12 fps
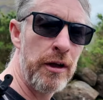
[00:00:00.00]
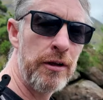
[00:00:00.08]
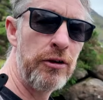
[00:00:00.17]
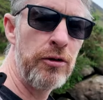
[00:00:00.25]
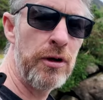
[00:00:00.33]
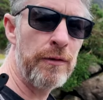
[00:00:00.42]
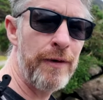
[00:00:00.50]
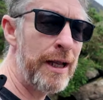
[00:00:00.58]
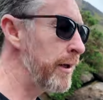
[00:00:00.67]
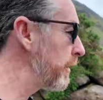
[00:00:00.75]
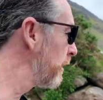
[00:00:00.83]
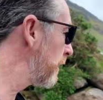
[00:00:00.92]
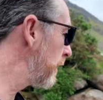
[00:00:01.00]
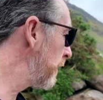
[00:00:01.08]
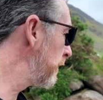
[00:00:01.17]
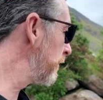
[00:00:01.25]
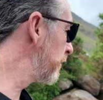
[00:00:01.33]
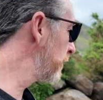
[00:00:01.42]
the Doolough Valley,
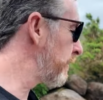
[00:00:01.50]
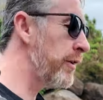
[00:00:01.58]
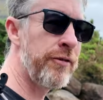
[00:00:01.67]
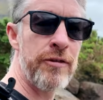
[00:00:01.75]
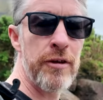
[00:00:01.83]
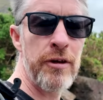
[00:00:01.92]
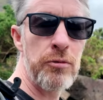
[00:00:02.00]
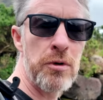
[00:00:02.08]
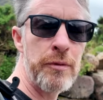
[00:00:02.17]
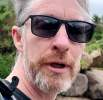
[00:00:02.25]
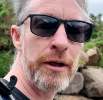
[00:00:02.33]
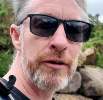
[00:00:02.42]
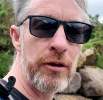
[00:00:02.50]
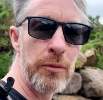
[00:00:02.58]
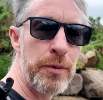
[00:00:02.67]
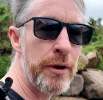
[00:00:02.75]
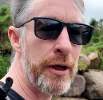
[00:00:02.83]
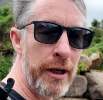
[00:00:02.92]
and this is where we ended
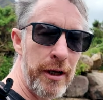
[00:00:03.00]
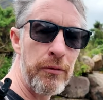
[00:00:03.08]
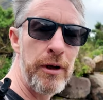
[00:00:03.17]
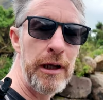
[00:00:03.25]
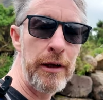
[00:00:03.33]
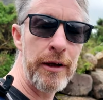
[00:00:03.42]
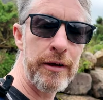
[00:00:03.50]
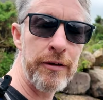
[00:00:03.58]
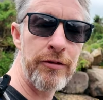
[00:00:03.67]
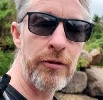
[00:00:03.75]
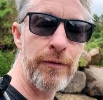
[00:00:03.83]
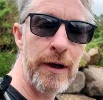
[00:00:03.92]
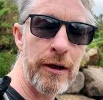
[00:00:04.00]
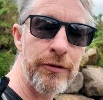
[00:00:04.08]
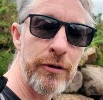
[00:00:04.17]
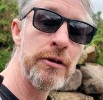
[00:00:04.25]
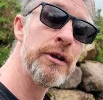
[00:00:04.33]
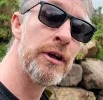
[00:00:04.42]
up, and I really like it so far.
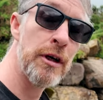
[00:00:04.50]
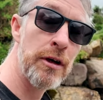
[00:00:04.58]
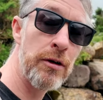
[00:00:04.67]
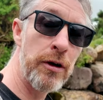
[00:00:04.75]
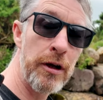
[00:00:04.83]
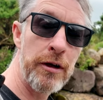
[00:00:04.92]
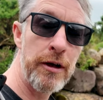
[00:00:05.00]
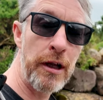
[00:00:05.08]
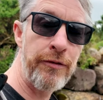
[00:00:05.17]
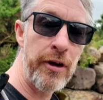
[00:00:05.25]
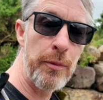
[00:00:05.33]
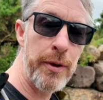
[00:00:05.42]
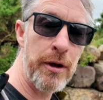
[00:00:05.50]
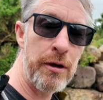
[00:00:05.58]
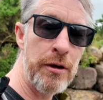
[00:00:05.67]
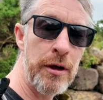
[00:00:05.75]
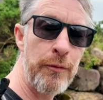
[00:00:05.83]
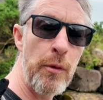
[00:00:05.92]
So gonna get set up here,
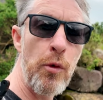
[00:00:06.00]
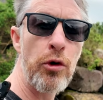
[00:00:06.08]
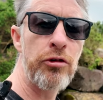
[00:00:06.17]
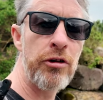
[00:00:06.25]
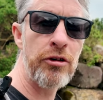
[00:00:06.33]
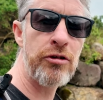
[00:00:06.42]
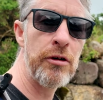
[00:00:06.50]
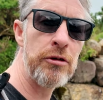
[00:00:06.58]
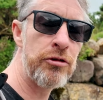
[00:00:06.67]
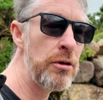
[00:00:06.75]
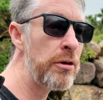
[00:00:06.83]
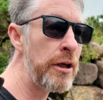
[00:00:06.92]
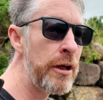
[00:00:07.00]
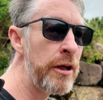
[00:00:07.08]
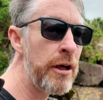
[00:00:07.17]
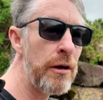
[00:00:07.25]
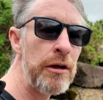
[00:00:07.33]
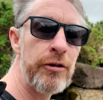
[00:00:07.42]
have a more traditional shoot, I
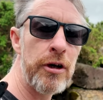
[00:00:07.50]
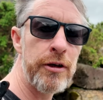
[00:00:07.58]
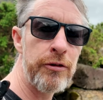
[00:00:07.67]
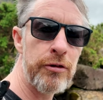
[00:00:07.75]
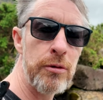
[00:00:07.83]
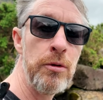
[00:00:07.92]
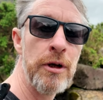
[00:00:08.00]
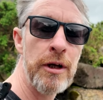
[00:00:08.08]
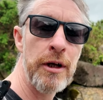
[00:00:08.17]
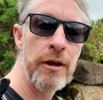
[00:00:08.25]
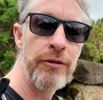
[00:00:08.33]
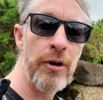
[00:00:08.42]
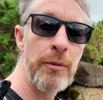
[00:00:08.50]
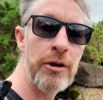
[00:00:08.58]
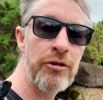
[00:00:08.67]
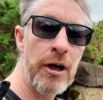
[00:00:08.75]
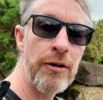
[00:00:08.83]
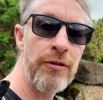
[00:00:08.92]
think here. I'll talk you through some of
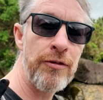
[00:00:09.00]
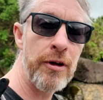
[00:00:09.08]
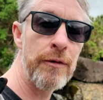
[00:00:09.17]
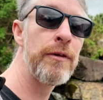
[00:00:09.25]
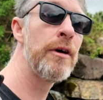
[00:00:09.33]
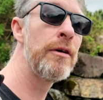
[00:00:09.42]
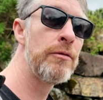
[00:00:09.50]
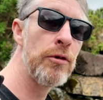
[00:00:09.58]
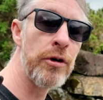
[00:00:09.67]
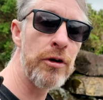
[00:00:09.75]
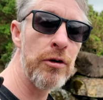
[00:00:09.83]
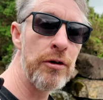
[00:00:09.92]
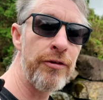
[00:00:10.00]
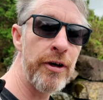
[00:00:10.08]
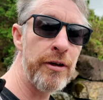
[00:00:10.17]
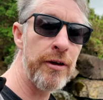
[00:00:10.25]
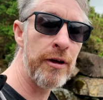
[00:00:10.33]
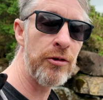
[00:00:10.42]
the shots instead of the running gun
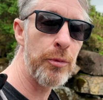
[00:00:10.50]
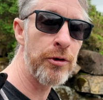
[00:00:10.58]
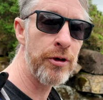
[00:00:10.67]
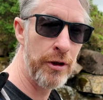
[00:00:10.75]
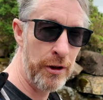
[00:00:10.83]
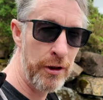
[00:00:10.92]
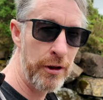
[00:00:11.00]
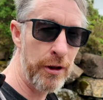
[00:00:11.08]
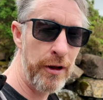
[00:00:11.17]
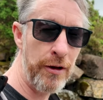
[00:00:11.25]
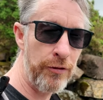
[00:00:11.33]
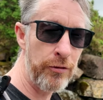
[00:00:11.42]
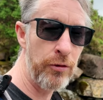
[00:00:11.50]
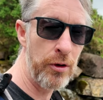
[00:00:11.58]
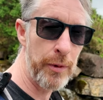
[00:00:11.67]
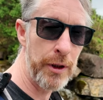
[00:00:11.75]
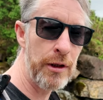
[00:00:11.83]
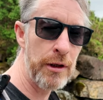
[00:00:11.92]
side of things, but I think this is
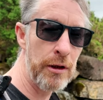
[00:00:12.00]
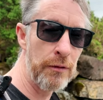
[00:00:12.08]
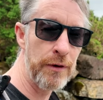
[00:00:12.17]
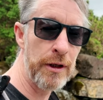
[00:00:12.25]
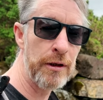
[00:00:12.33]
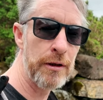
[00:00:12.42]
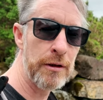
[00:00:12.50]
gonna be lovely.